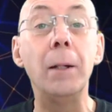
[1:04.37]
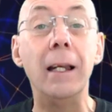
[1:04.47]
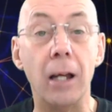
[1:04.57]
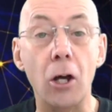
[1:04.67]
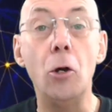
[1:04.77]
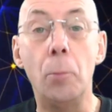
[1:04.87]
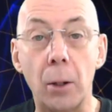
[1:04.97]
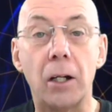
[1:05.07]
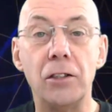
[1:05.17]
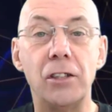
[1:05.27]
below,
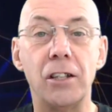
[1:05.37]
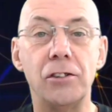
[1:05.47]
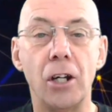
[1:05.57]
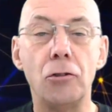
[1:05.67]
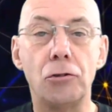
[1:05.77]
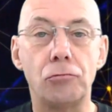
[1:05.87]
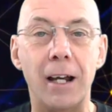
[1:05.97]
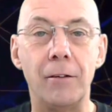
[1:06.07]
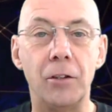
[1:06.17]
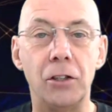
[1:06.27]
because there's notes
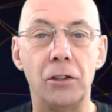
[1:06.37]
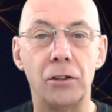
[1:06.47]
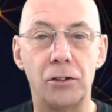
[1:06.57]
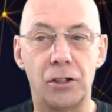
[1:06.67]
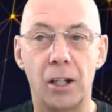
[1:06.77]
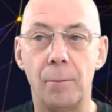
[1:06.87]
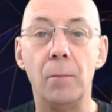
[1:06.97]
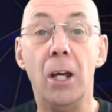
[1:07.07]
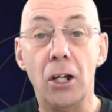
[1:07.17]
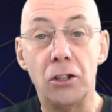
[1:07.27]
relevant
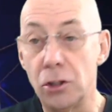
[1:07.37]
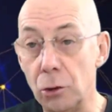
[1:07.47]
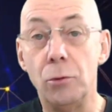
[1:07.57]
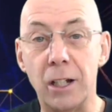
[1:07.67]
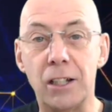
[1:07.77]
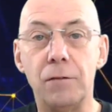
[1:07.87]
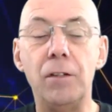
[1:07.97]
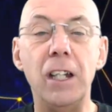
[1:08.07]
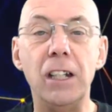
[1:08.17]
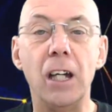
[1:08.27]
to this
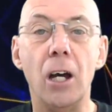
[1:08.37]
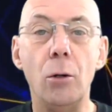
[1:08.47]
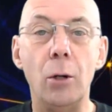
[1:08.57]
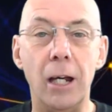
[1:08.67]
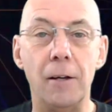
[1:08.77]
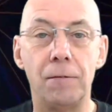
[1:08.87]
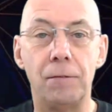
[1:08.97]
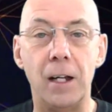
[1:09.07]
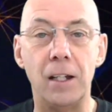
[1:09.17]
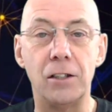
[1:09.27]
video if
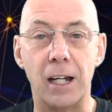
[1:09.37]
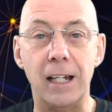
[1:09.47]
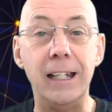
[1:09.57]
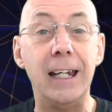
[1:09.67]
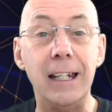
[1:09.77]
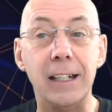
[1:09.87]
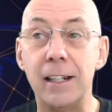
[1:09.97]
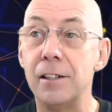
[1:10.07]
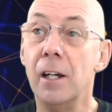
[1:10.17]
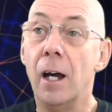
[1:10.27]
there's any
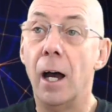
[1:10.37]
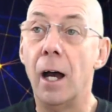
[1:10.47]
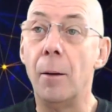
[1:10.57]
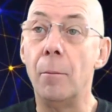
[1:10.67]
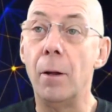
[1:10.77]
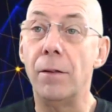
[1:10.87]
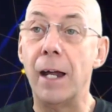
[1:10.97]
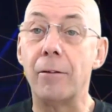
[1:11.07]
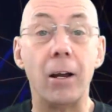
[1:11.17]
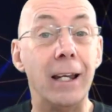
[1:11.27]
needed.
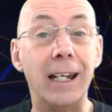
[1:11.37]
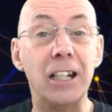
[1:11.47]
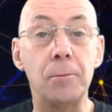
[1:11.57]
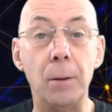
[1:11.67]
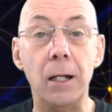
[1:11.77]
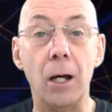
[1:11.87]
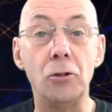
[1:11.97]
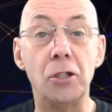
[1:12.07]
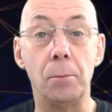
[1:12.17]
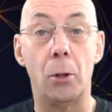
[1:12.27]
There are links
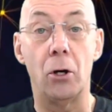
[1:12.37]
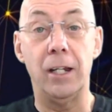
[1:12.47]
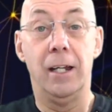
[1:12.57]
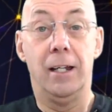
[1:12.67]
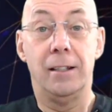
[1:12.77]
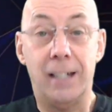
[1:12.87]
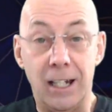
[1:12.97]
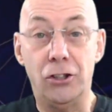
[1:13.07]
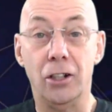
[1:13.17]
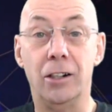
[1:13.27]
below to buy
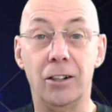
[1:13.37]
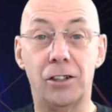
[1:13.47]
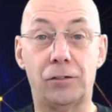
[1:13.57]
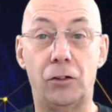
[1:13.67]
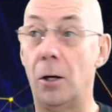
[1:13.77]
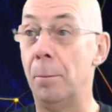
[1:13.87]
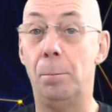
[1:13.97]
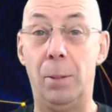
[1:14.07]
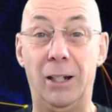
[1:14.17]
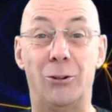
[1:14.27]
t-shirts
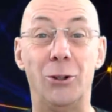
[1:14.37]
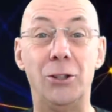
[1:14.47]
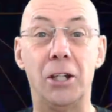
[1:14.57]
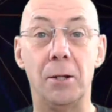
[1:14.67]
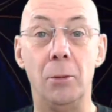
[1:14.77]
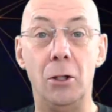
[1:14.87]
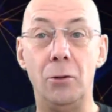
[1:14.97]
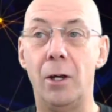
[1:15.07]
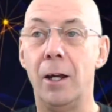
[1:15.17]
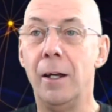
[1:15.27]
from Bitcoin to the
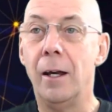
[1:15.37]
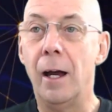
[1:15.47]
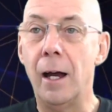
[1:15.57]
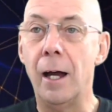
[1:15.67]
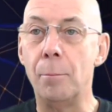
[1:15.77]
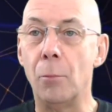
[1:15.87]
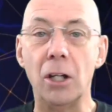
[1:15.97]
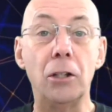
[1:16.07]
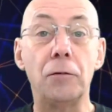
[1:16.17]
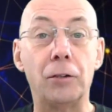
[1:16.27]
Moon.
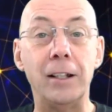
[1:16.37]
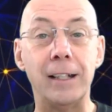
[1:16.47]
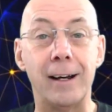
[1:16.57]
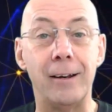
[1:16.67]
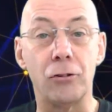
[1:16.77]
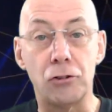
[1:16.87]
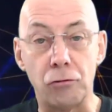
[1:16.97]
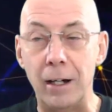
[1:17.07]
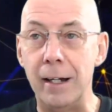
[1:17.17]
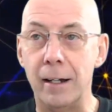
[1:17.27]
My good friend down in
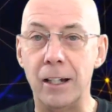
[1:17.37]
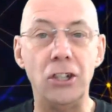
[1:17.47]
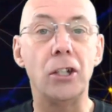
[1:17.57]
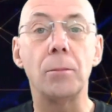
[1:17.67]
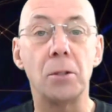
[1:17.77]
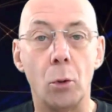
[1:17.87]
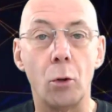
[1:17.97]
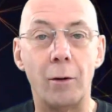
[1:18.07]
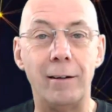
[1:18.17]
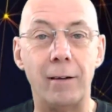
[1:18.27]
Australia, he ships them
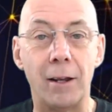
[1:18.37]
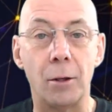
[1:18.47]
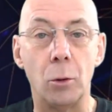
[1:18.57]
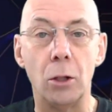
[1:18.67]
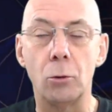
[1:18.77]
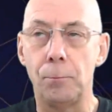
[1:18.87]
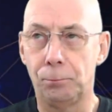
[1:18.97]
all the way around the world.